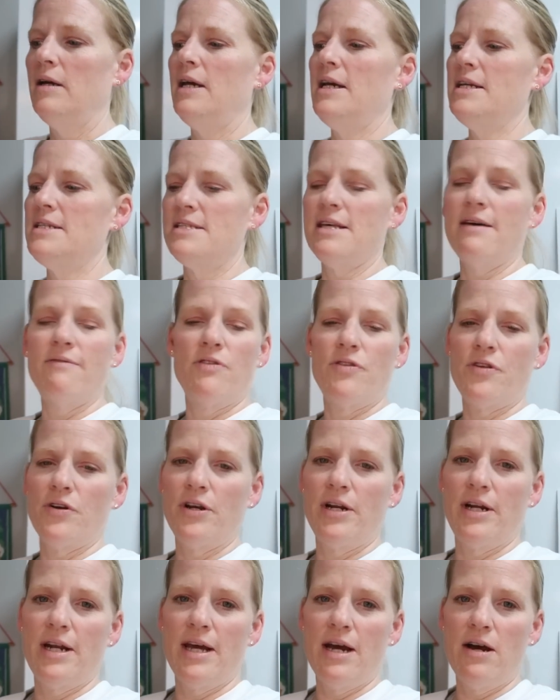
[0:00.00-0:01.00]
it's
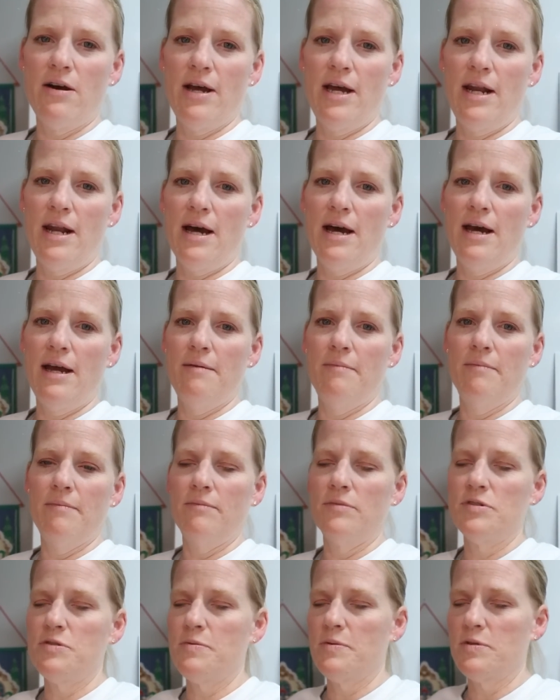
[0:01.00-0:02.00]
7.30 now and
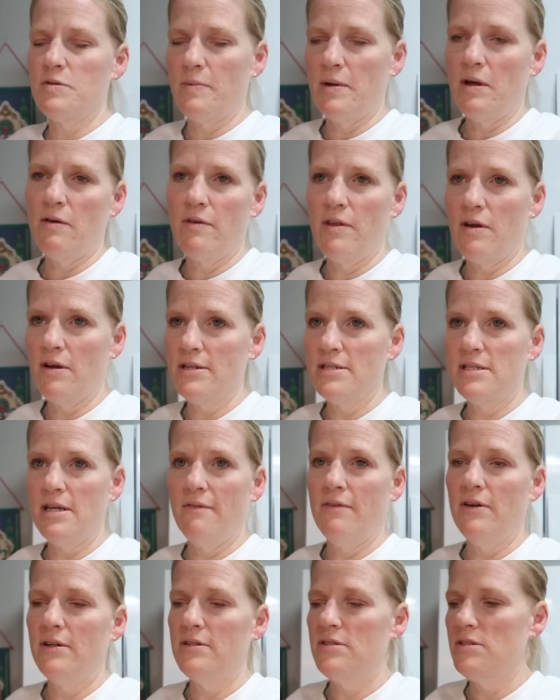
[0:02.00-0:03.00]
I'm was supposed to be over there at
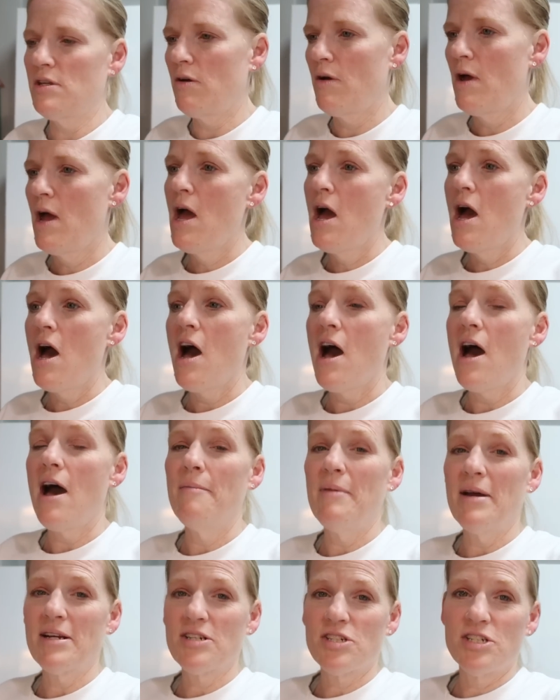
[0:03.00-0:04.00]
7, so
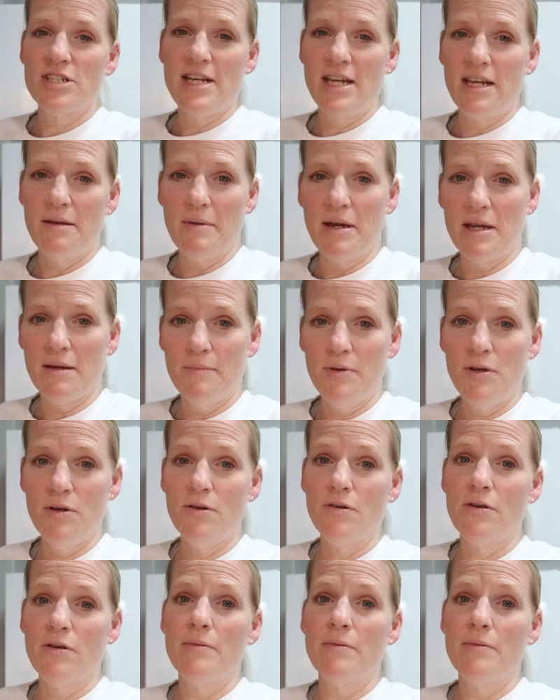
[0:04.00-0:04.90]
I'm actually taking my computer.